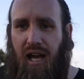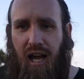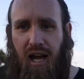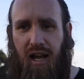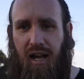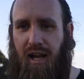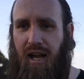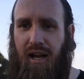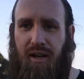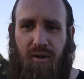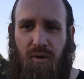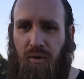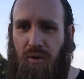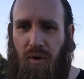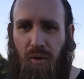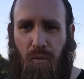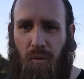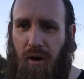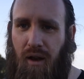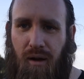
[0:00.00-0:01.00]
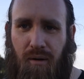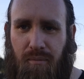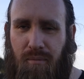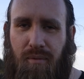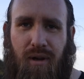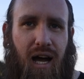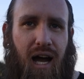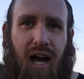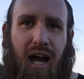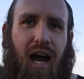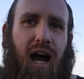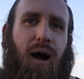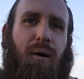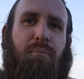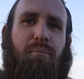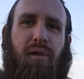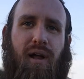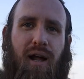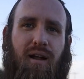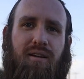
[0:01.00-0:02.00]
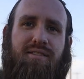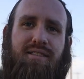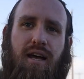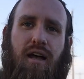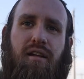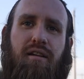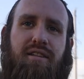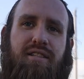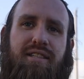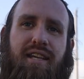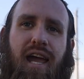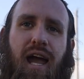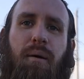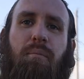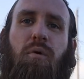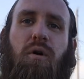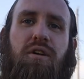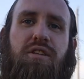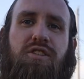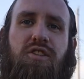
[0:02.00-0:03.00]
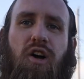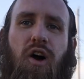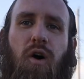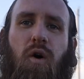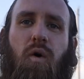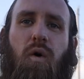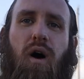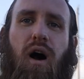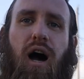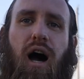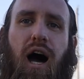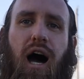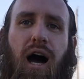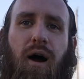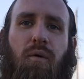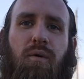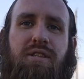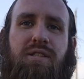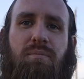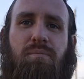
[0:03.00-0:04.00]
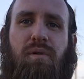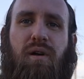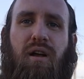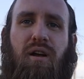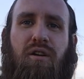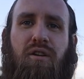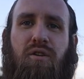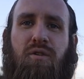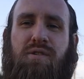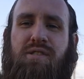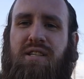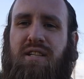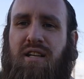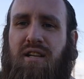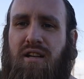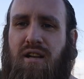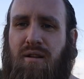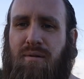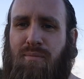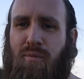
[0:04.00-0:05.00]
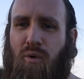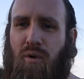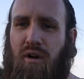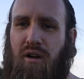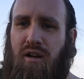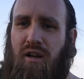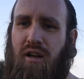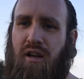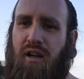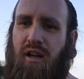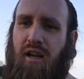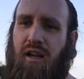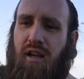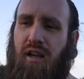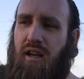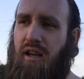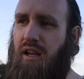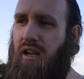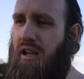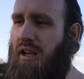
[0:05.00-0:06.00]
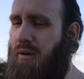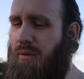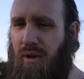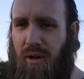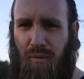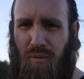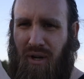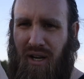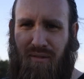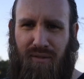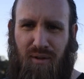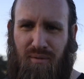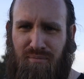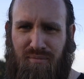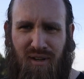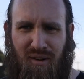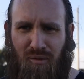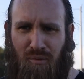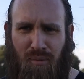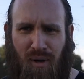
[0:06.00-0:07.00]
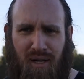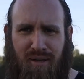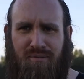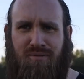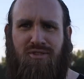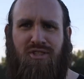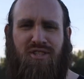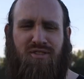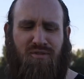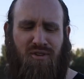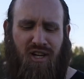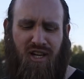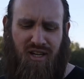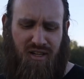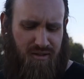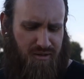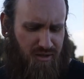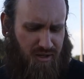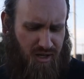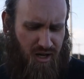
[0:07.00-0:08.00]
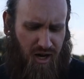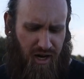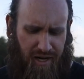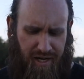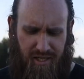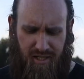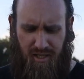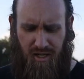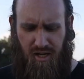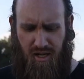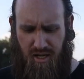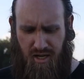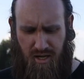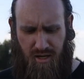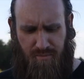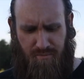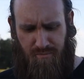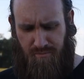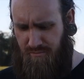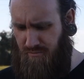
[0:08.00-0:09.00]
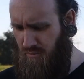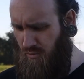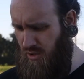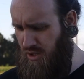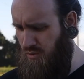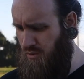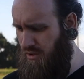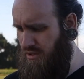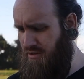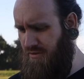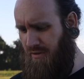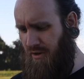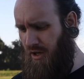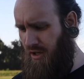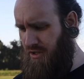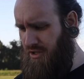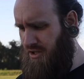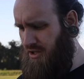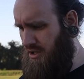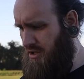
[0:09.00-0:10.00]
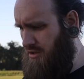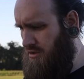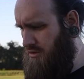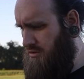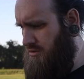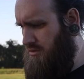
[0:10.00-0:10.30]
I don't know what I'm planning on selling this camera, so I wasn't planning on using it anymore. But whatever, never mind, just forget it. All right, which one's first?